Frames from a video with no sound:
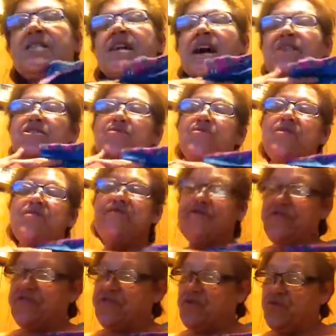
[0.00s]
And you can
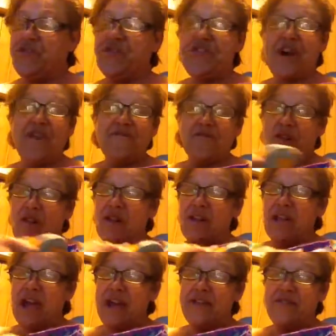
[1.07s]
do several
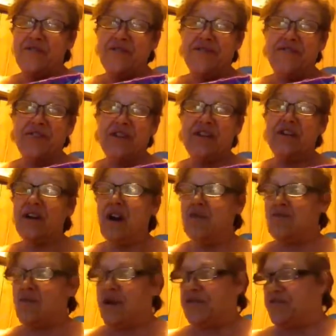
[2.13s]
layers. It'll
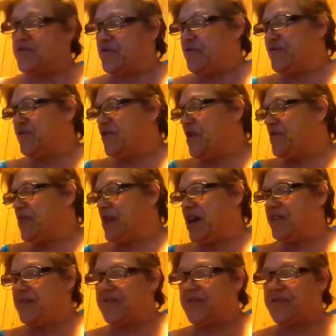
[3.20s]
cut right through several
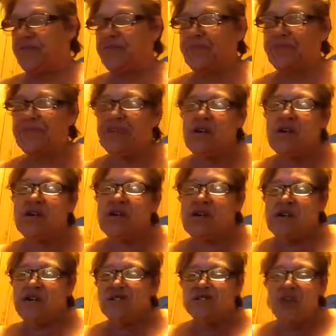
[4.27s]
layers.
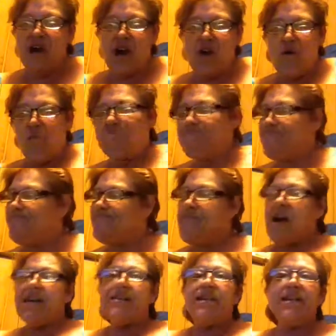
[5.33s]
So
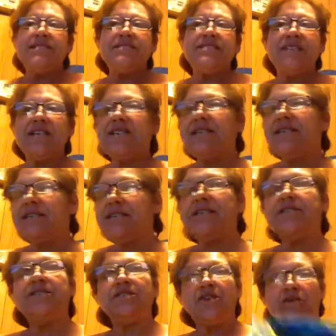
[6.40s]
I can't tell you,
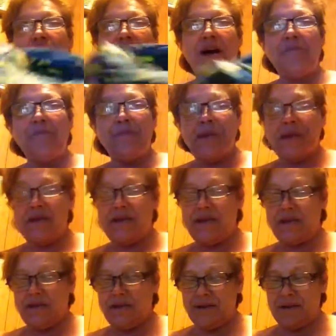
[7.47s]
how many.
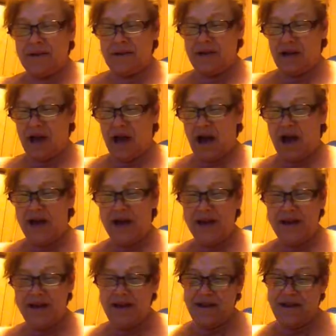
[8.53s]
I